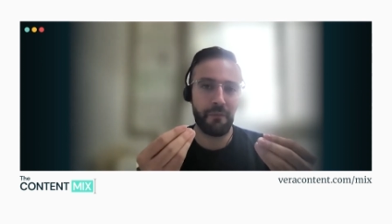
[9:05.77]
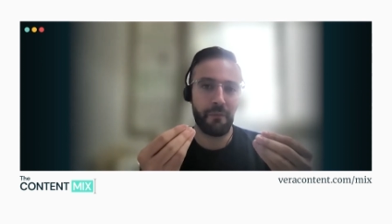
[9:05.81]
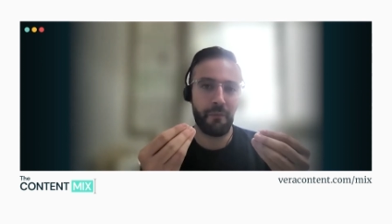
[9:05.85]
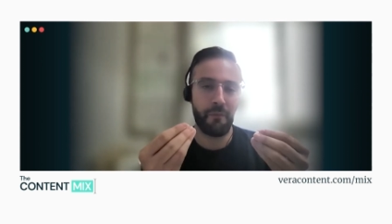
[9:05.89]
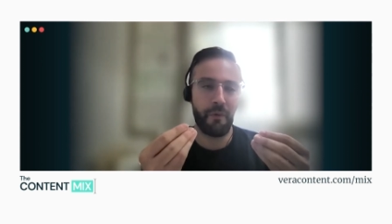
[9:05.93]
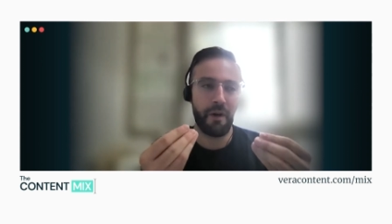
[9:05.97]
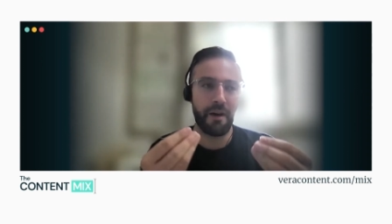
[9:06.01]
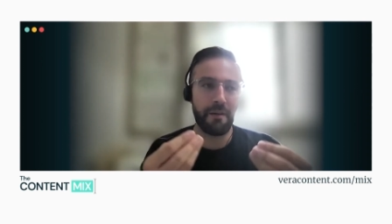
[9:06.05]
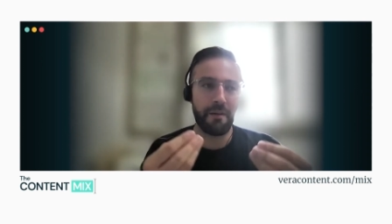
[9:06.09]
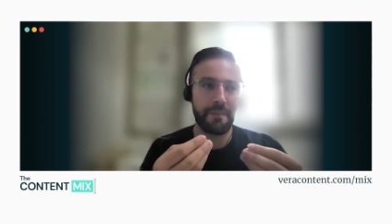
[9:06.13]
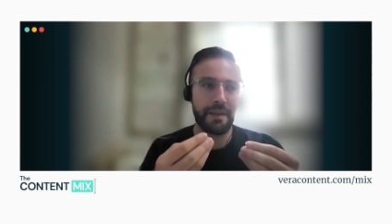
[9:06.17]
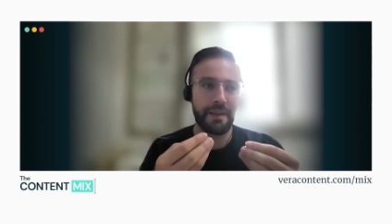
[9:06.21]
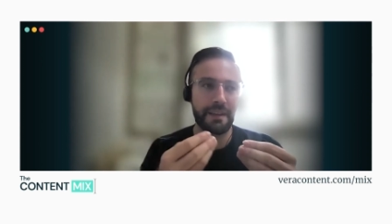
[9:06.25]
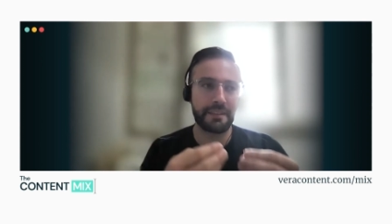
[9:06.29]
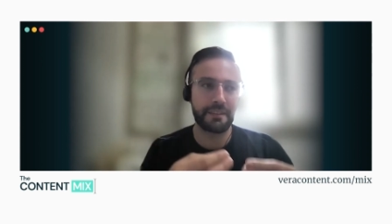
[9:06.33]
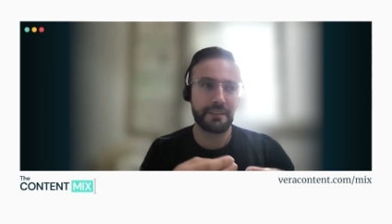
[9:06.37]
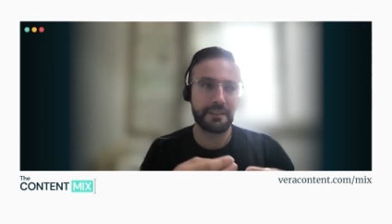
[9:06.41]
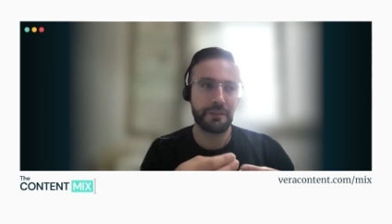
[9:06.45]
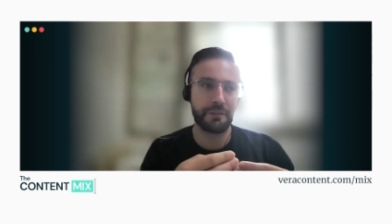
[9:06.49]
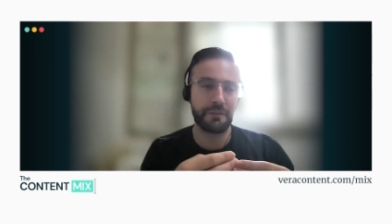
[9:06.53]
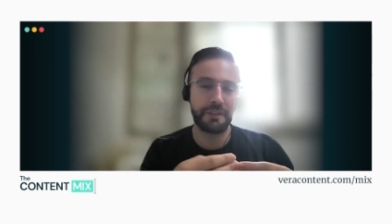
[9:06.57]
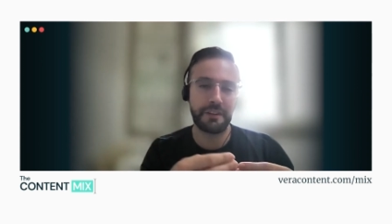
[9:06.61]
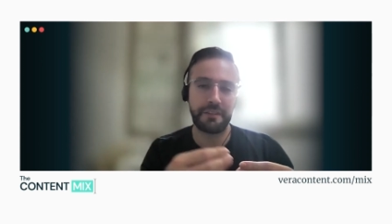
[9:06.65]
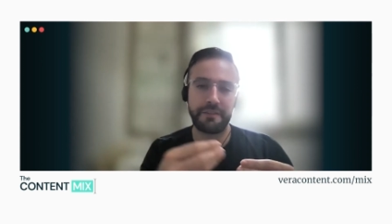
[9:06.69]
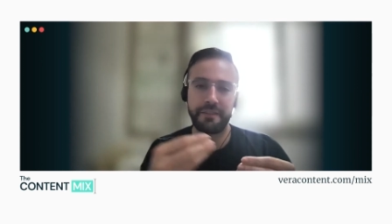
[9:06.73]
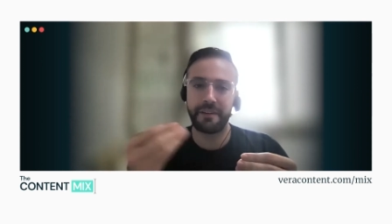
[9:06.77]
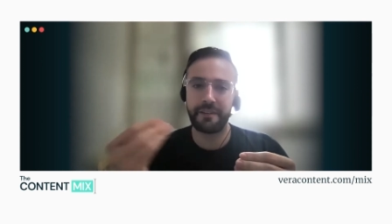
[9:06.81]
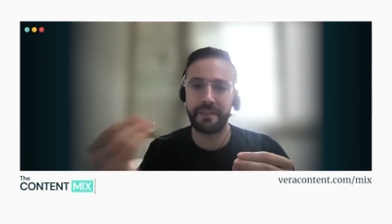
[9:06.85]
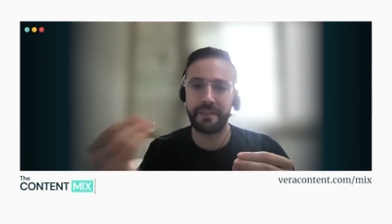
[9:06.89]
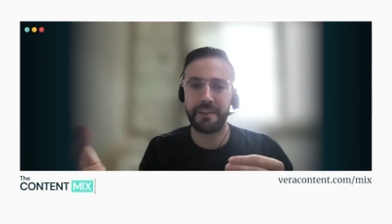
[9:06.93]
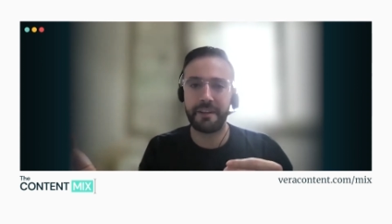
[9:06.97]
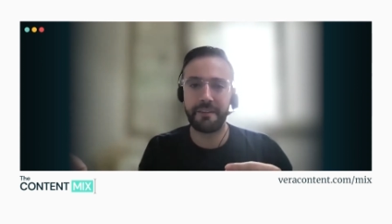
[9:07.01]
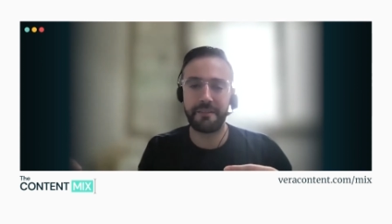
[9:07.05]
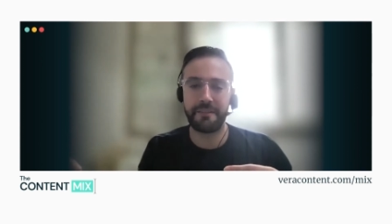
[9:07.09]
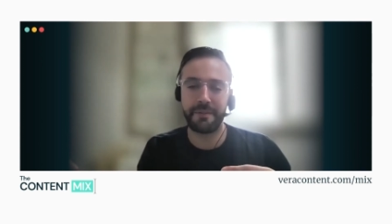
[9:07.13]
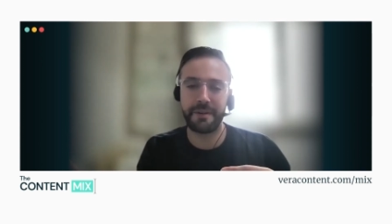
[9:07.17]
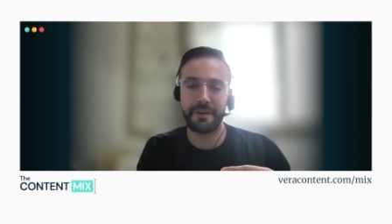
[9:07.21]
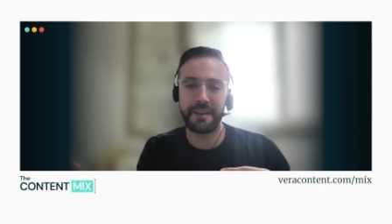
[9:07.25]
what makes you different than
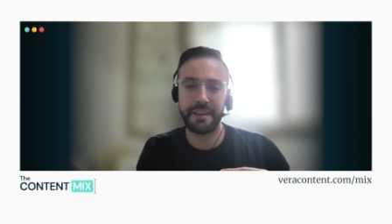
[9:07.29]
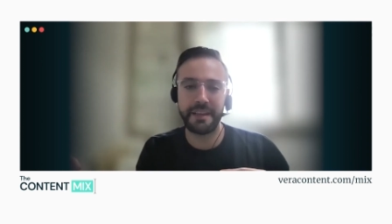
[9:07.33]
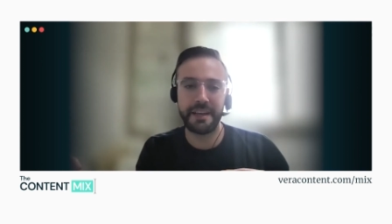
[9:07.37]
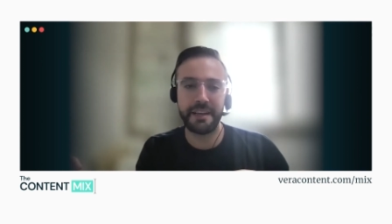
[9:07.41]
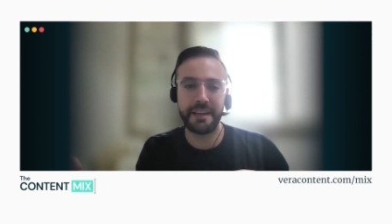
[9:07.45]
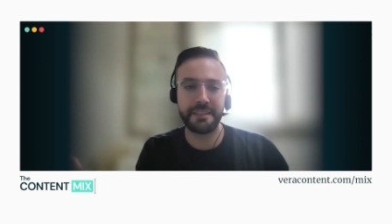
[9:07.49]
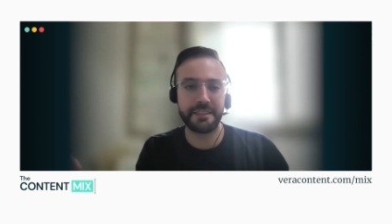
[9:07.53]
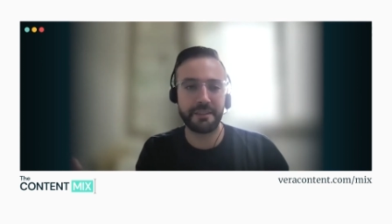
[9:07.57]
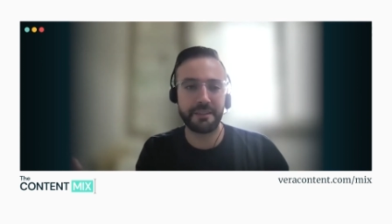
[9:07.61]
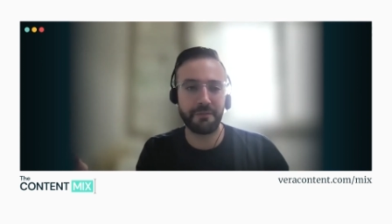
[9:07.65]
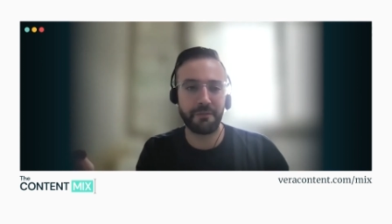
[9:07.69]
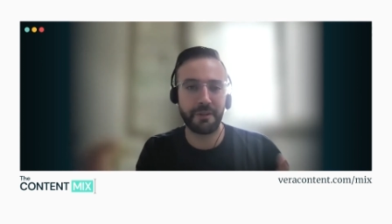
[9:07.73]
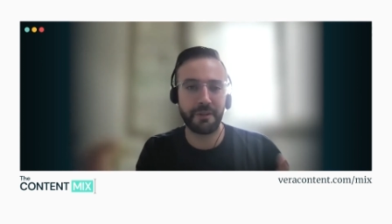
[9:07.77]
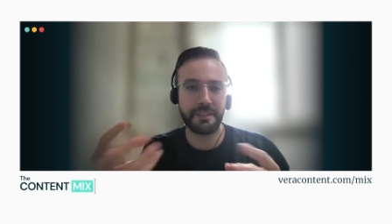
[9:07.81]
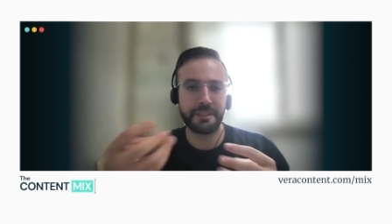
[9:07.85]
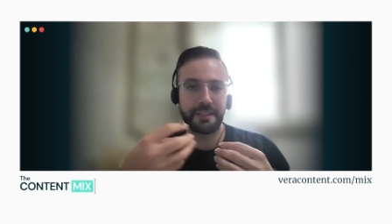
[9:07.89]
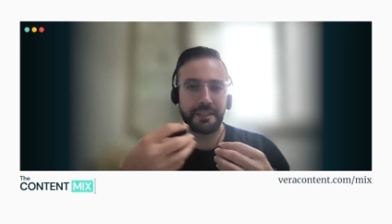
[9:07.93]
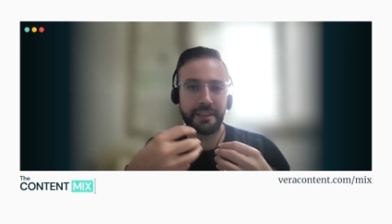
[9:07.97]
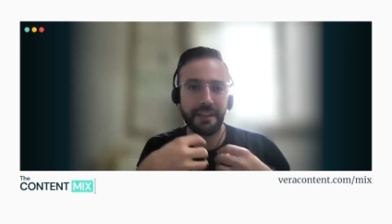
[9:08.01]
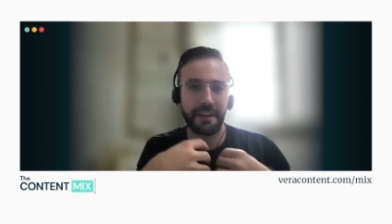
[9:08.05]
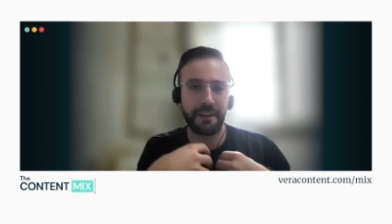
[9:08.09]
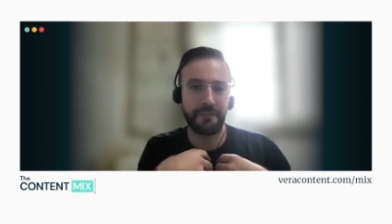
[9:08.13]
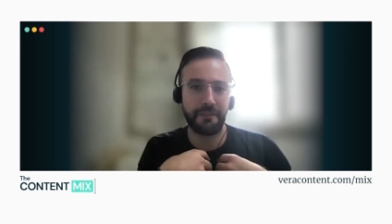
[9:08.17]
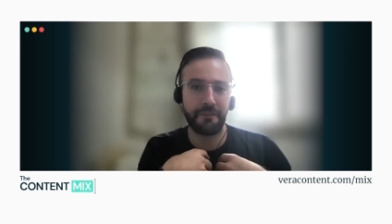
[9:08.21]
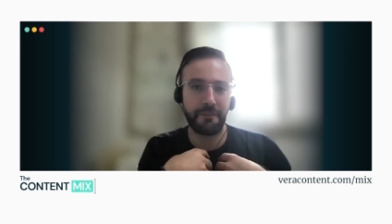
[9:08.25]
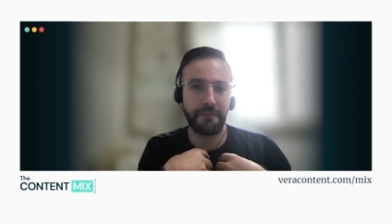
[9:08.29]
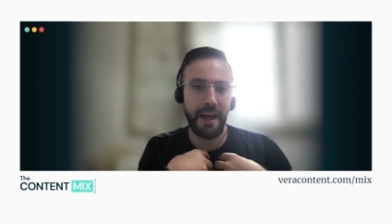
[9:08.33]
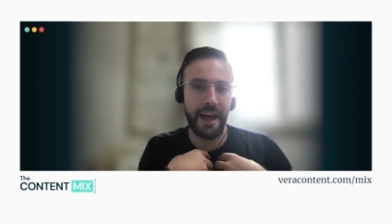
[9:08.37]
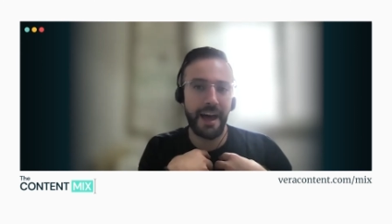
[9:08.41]
everybody else and what's going to